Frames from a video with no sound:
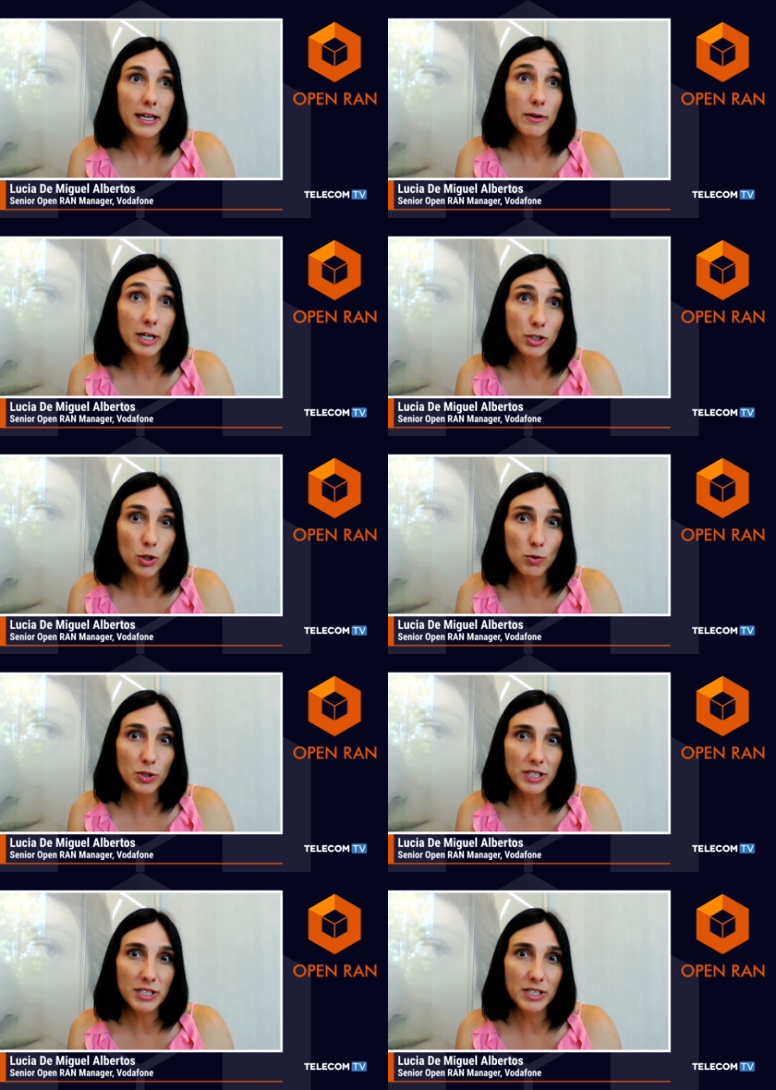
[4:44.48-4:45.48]

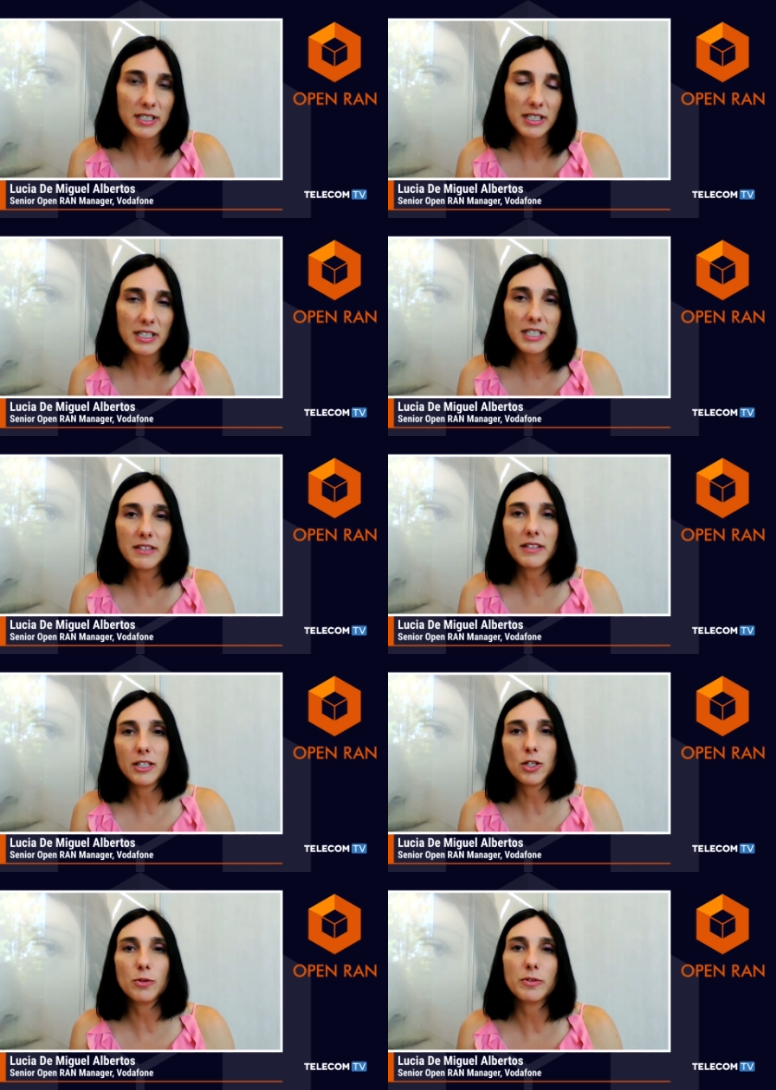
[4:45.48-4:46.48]
resources in
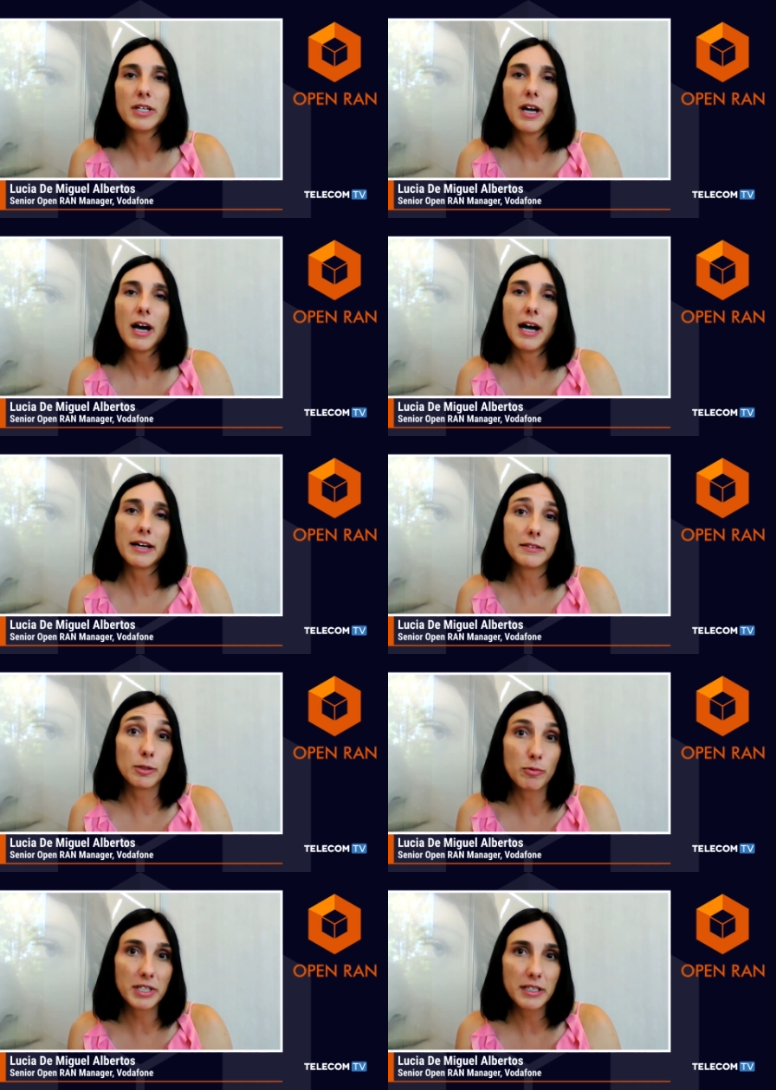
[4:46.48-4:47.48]
the non-RT
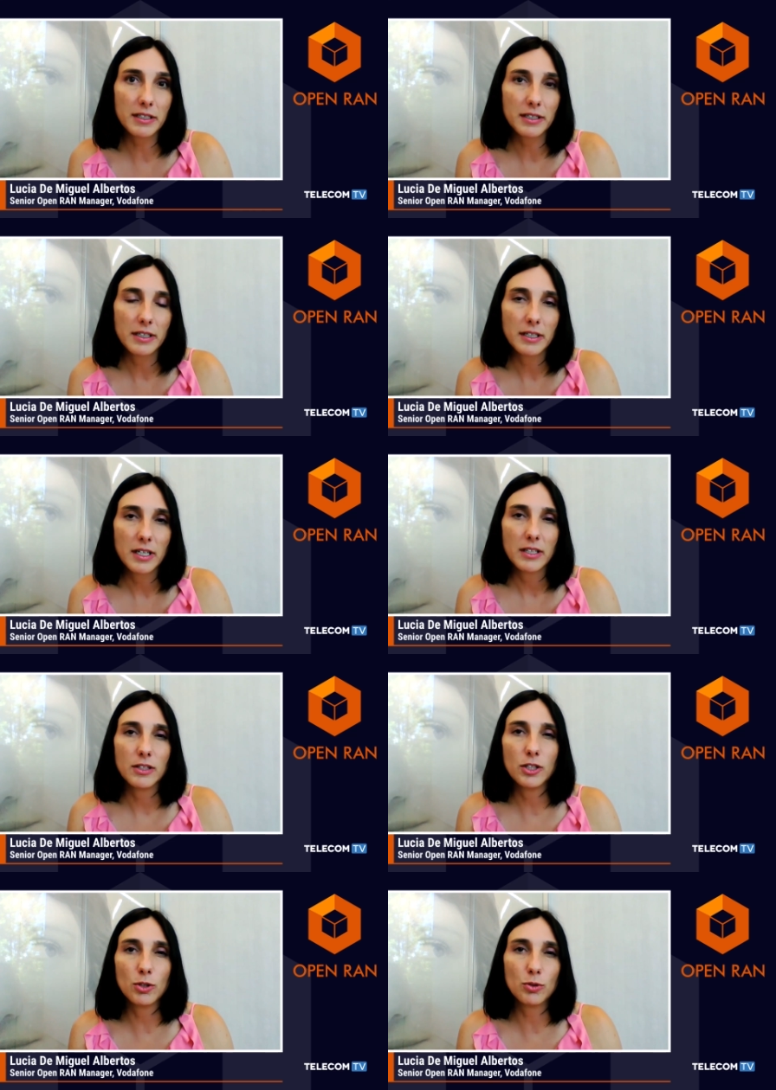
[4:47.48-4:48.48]

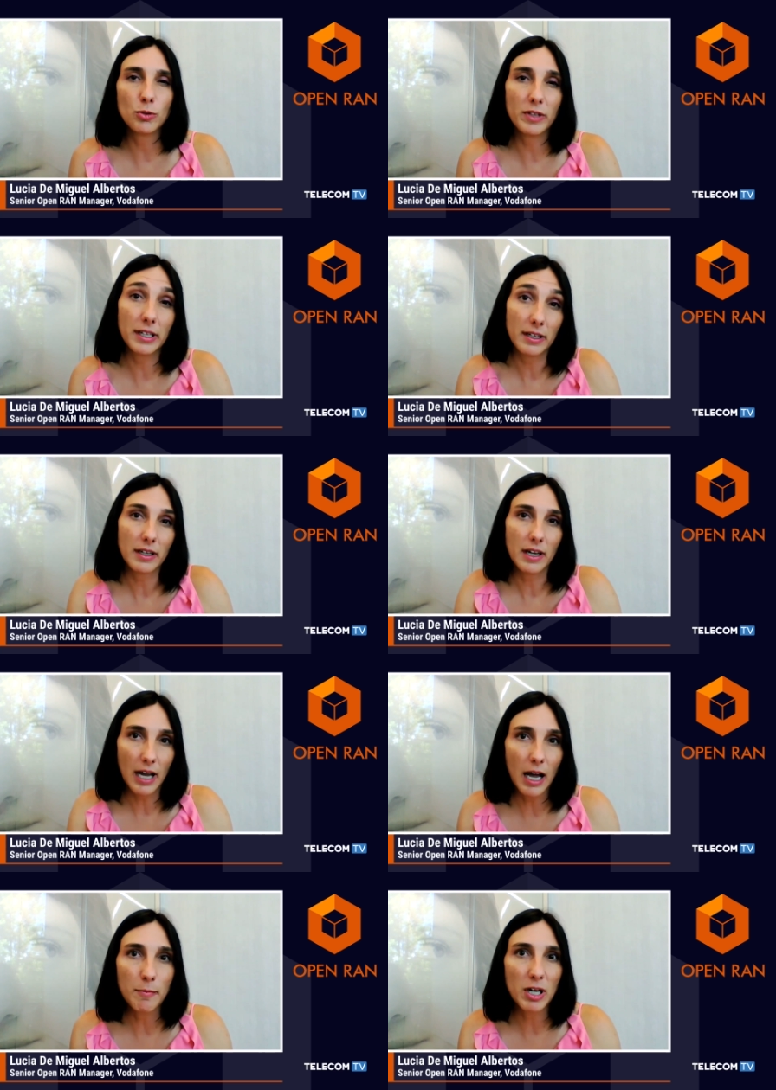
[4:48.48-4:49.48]
due to the
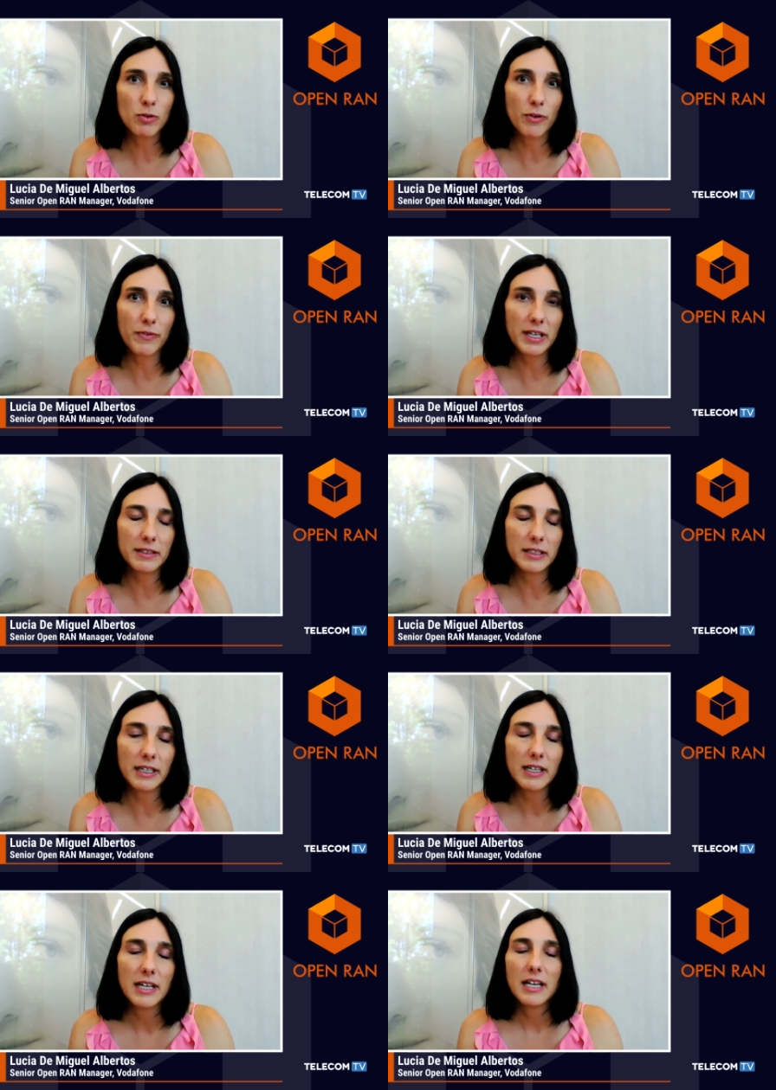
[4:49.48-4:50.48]
amount of data.